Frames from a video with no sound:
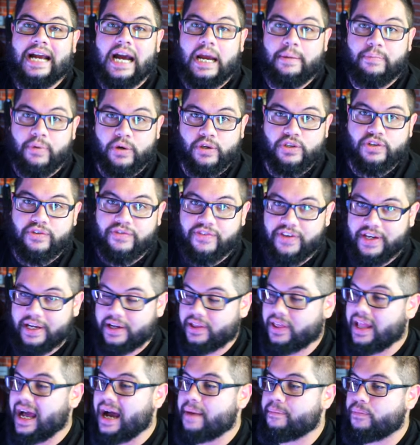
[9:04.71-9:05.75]
hypertrophy,
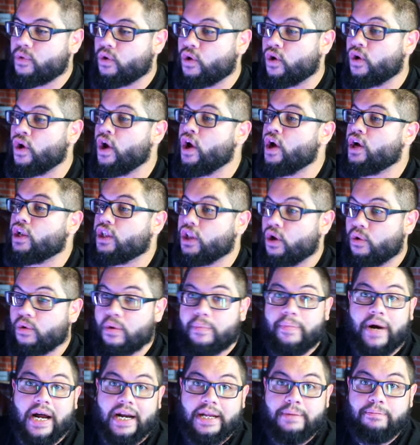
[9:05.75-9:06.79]
a lot more lower
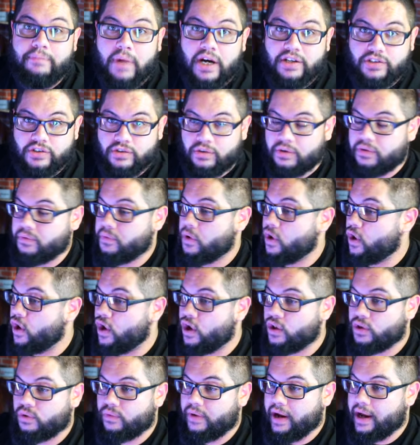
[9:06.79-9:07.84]
body muscle
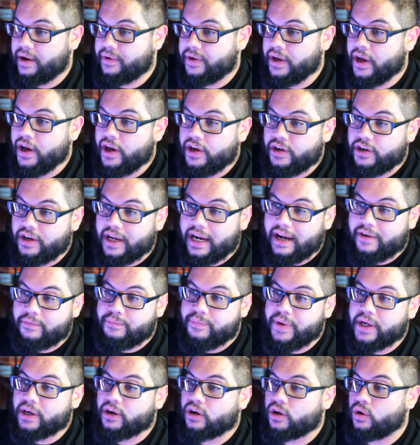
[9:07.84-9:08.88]
all around. You're going to
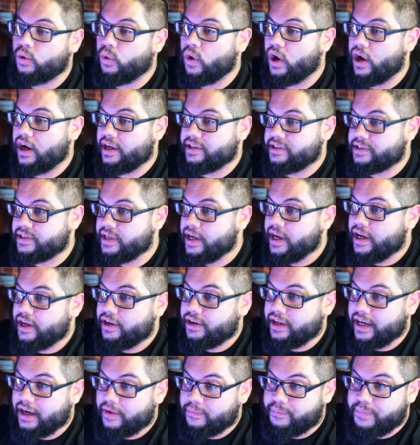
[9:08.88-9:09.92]
have bigger quads,
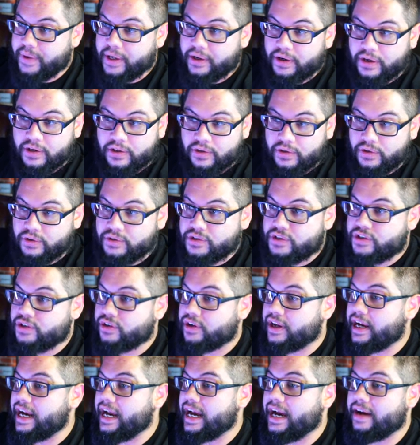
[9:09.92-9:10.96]
you're going to have bigger glutes,
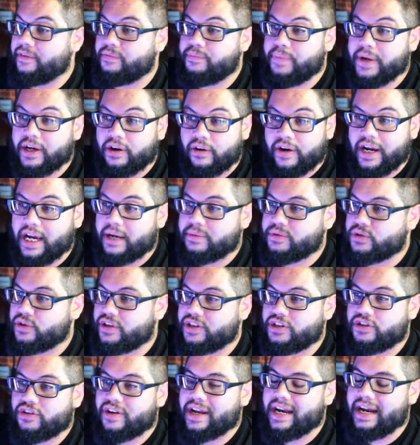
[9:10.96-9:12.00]
you're going to have bigger
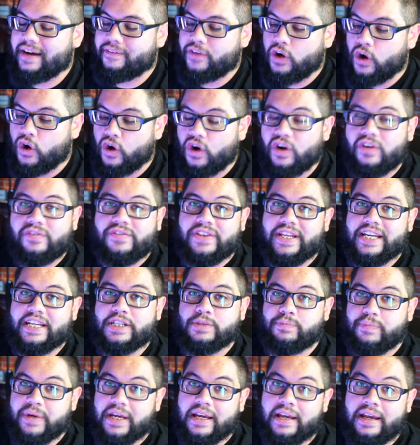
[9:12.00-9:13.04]
hamstrings, you're going to have all of
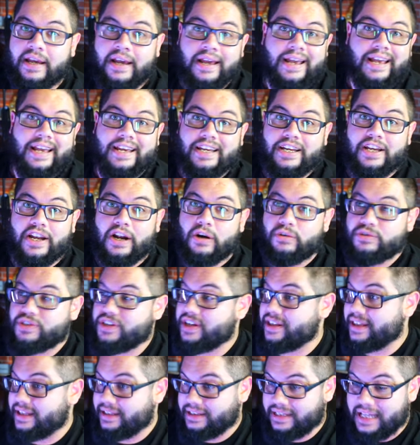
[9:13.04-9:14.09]
these be, you know,
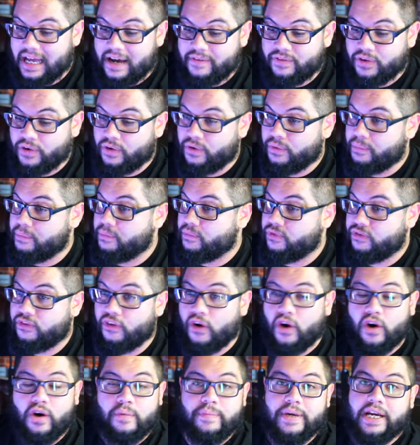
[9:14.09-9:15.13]
to the level
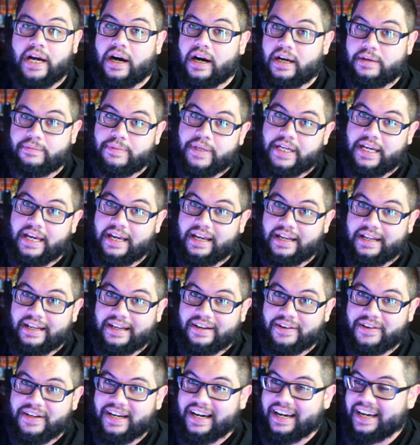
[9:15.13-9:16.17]
far beyond
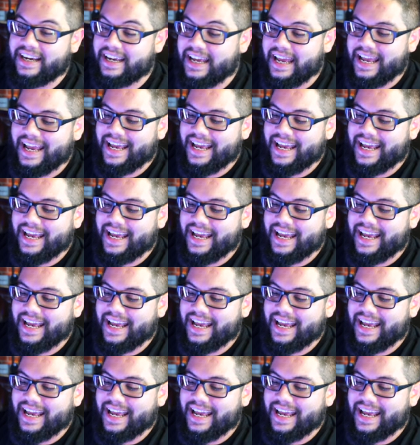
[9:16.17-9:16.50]
bikini, okay?